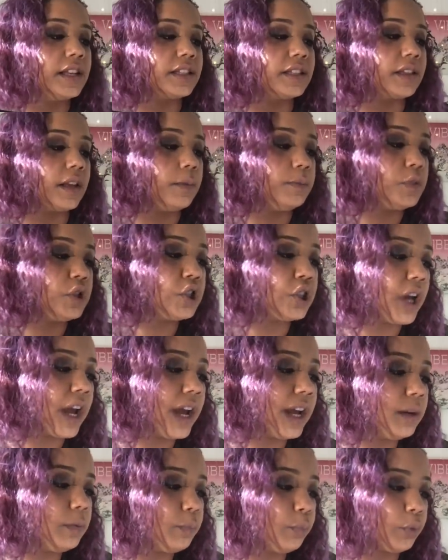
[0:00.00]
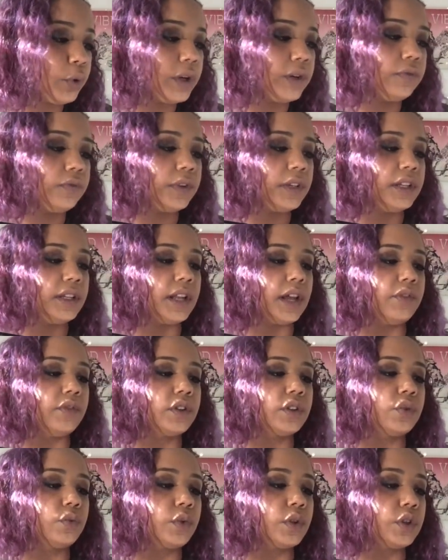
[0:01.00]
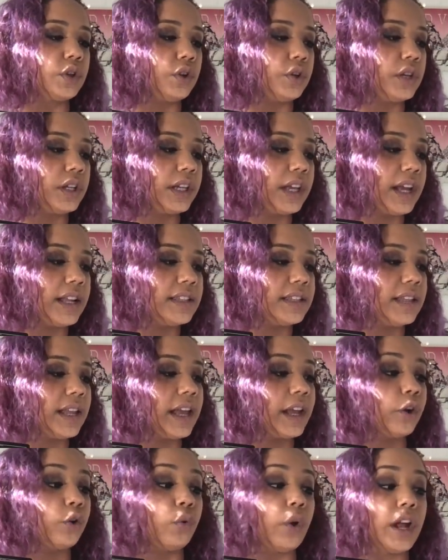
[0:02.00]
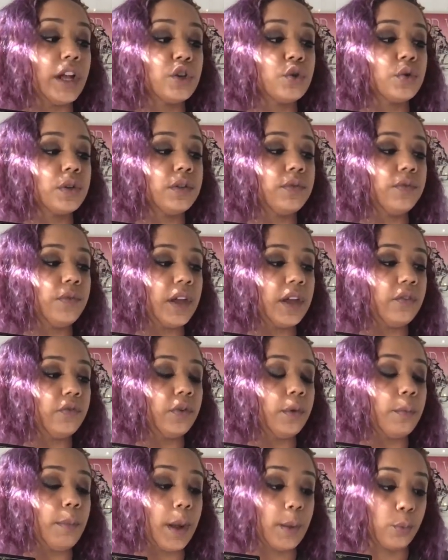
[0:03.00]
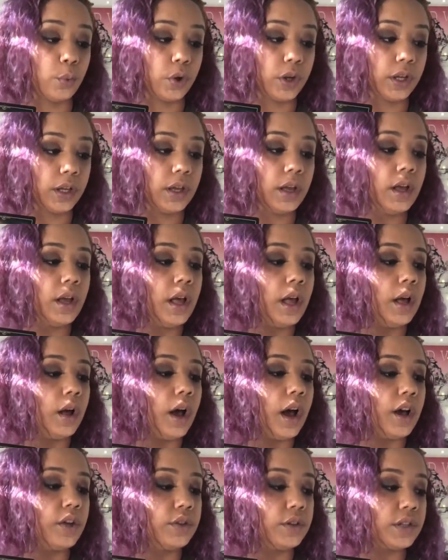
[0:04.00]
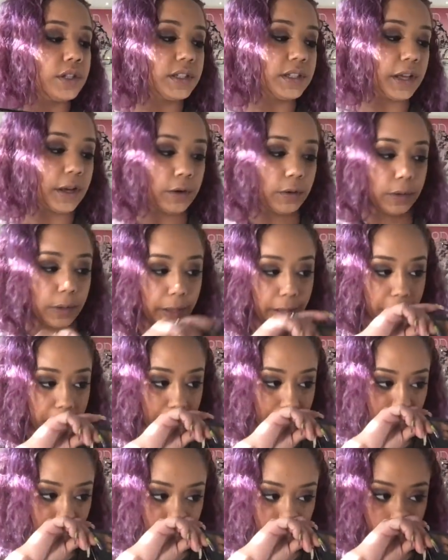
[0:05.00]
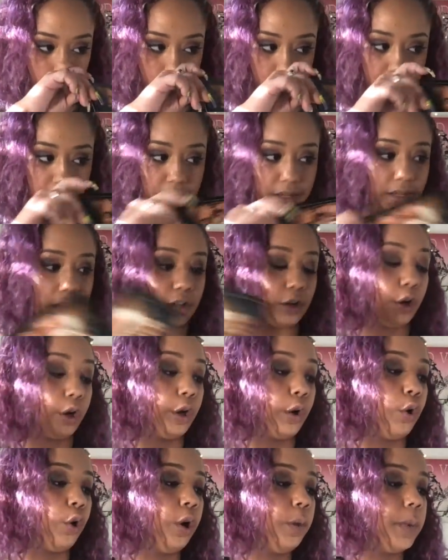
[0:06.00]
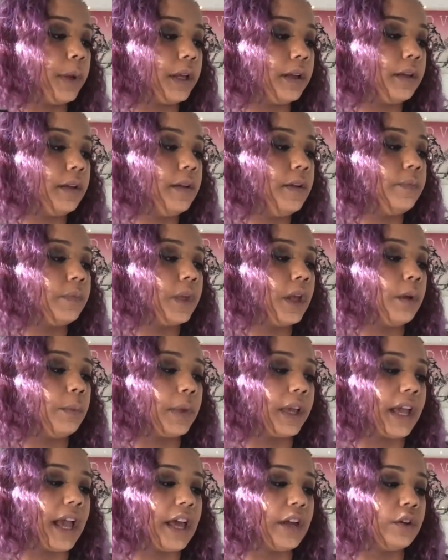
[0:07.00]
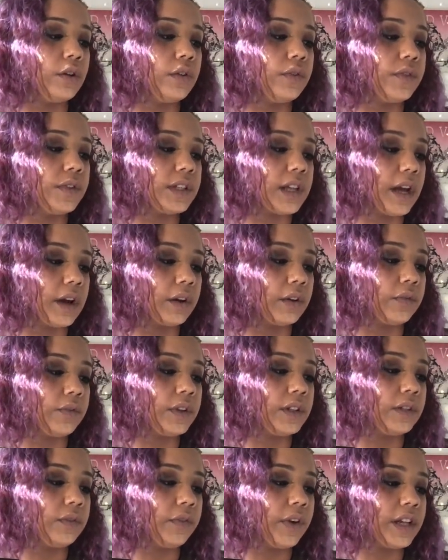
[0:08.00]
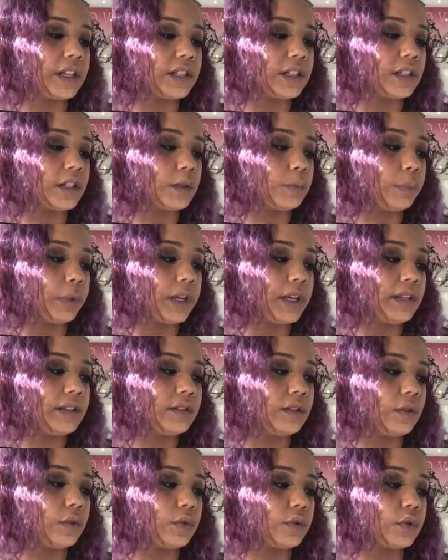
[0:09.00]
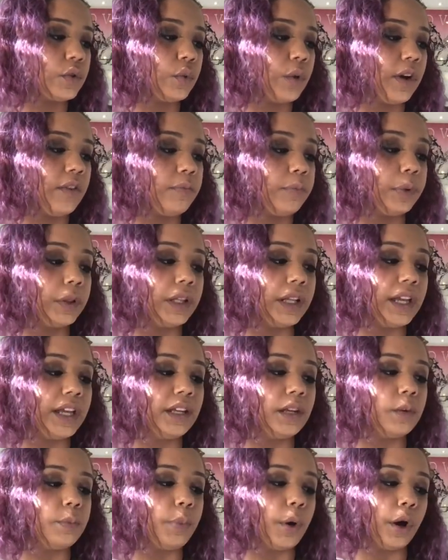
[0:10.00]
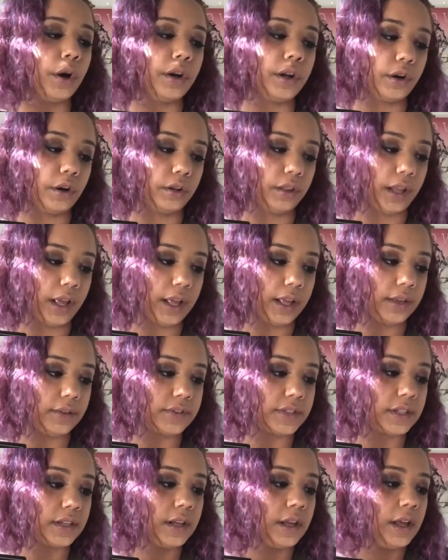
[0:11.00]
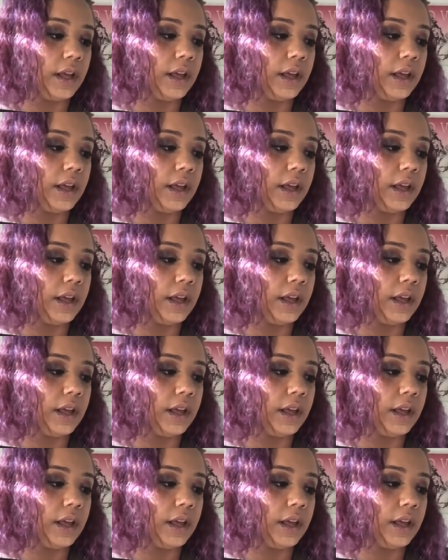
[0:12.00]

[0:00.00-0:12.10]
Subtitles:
Some shine briefly, never to return again, and gradually fade from memory. Others settle in and remain in our orbit. A mechanical photography device displays those who have played a part in our lives.